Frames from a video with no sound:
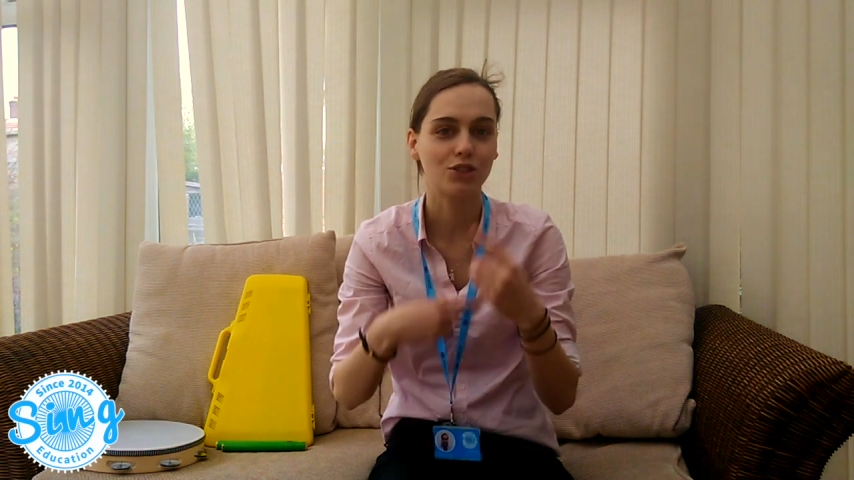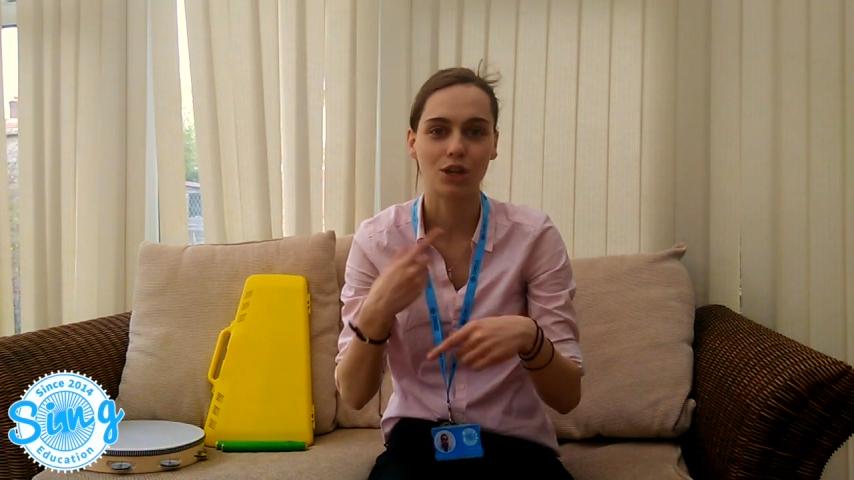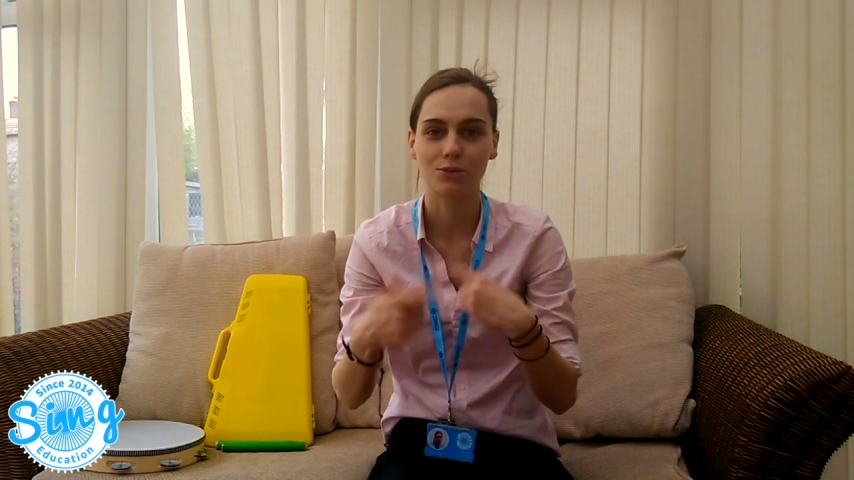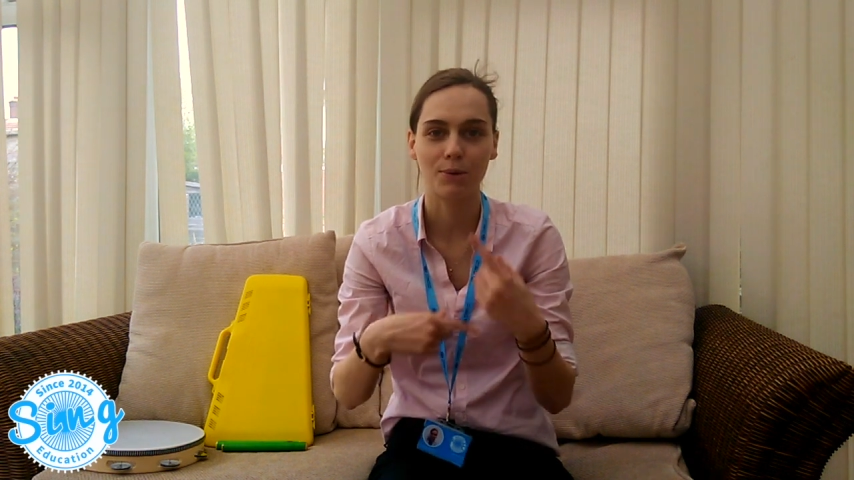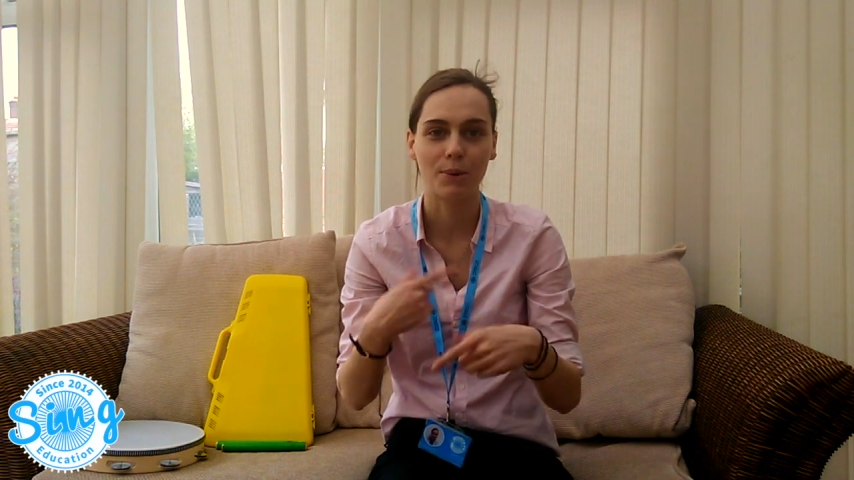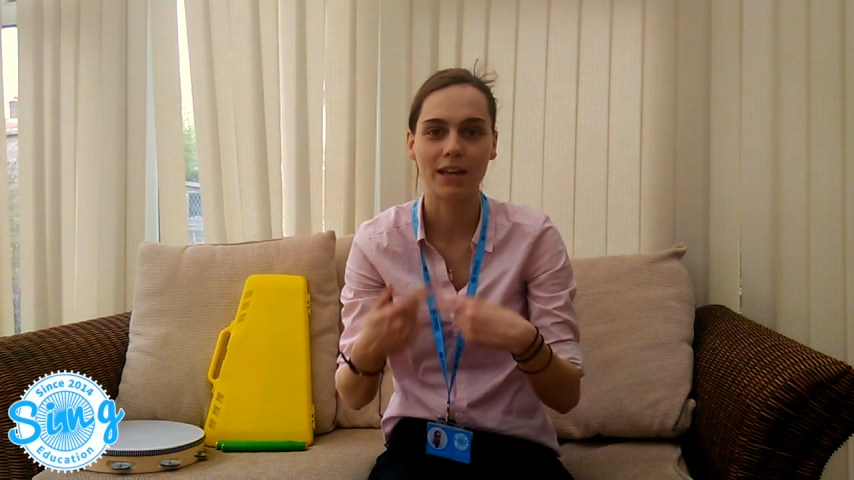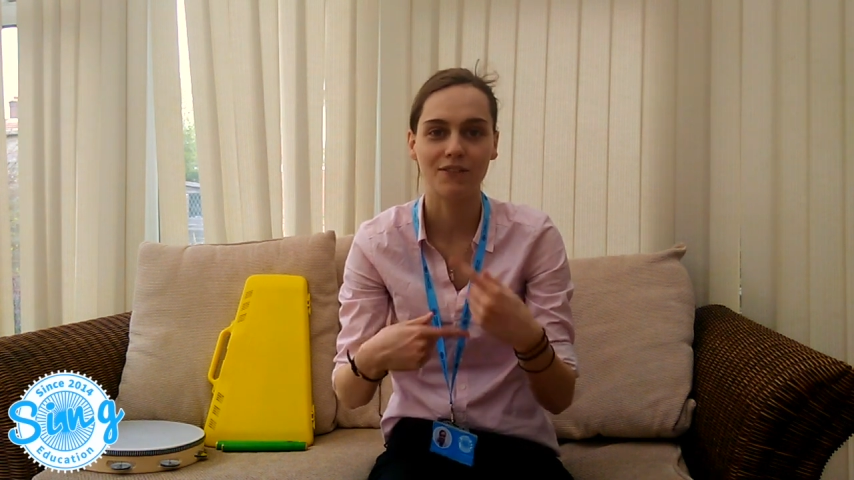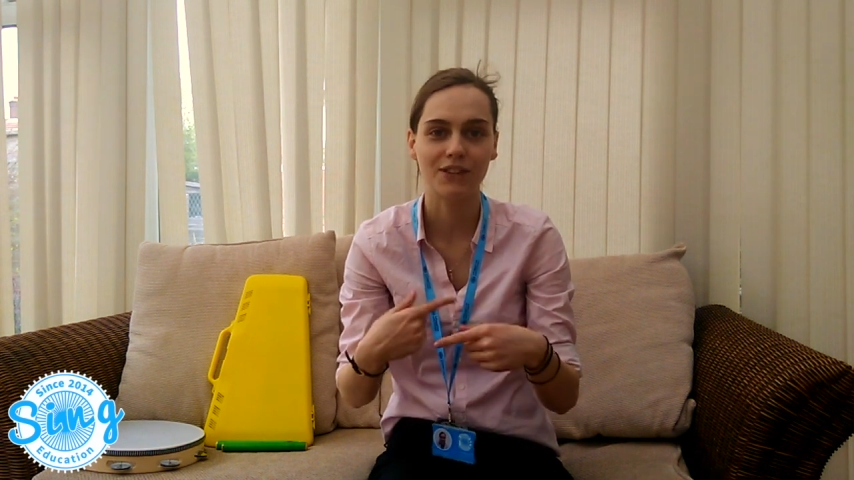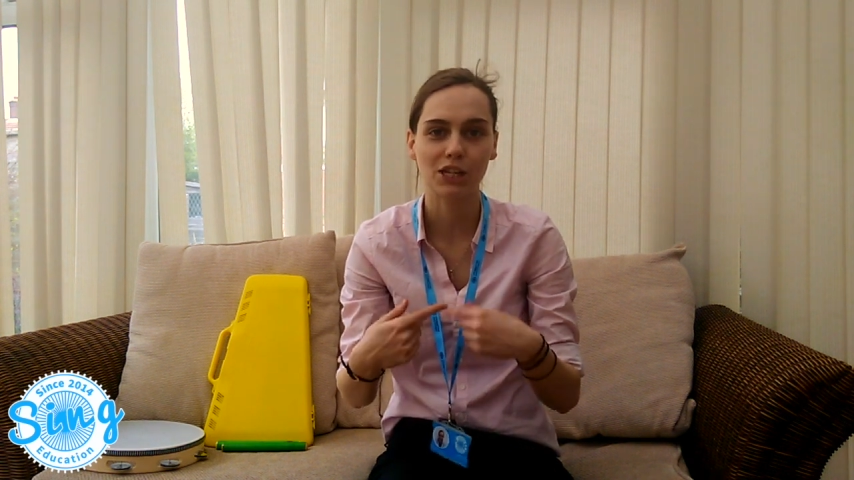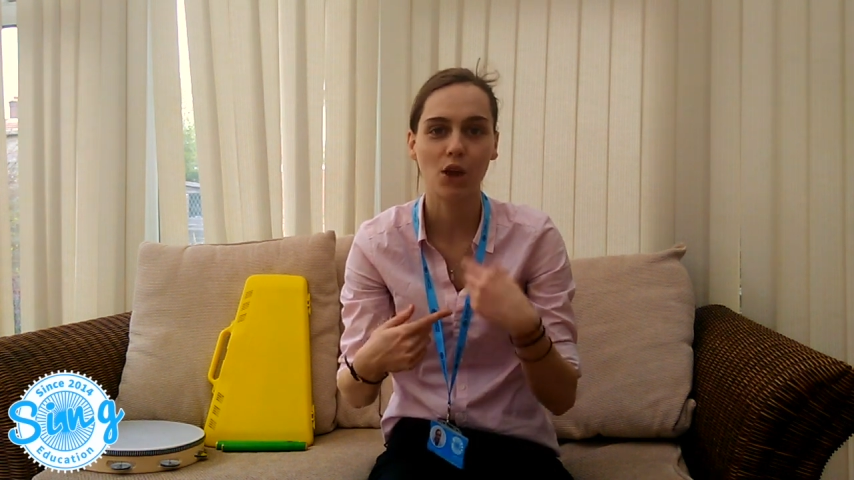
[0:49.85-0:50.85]
just rewind
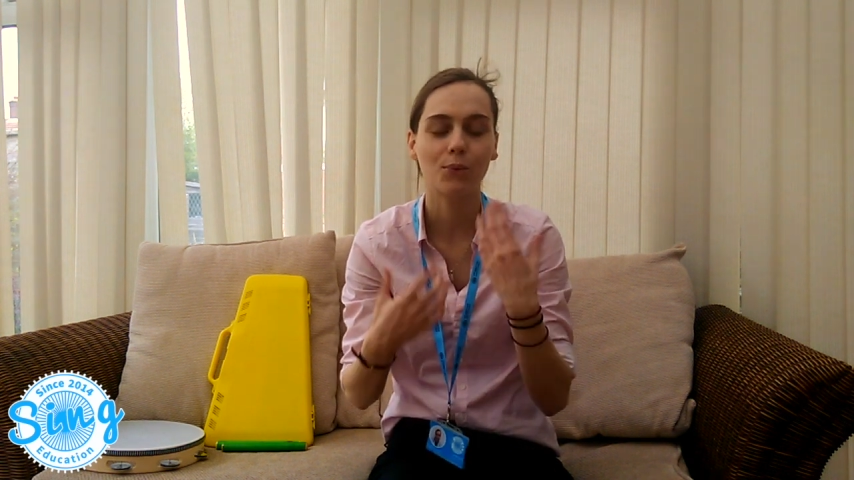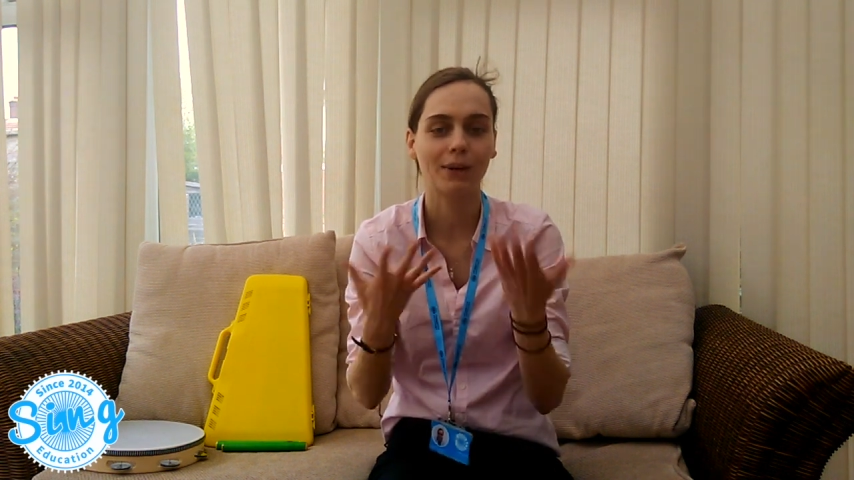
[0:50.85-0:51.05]
the video.